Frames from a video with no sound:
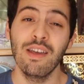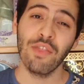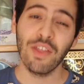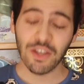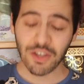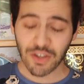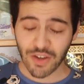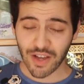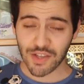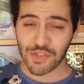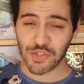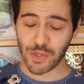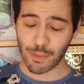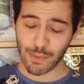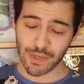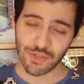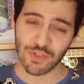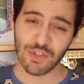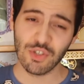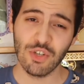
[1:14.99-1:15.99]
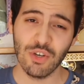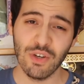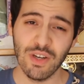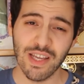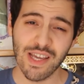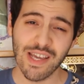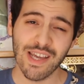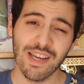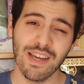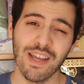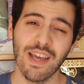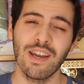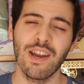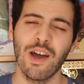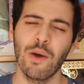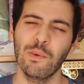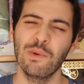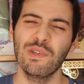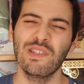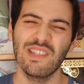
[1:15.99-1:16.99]
Thank you guys so much for tuning in, and
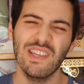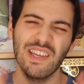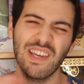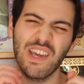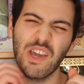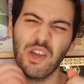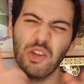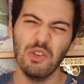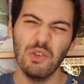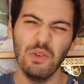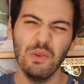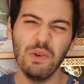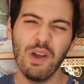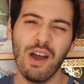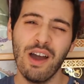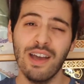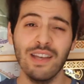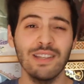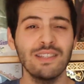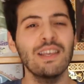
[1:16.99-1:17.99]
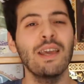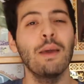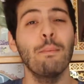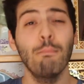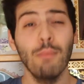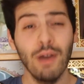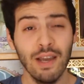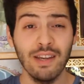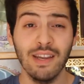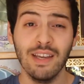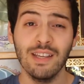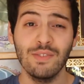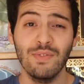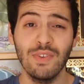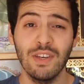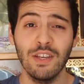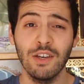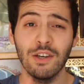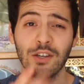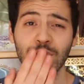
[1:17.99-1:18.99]
I will see you guys in my next
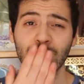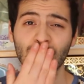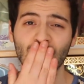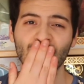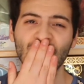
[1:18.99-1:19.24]
video.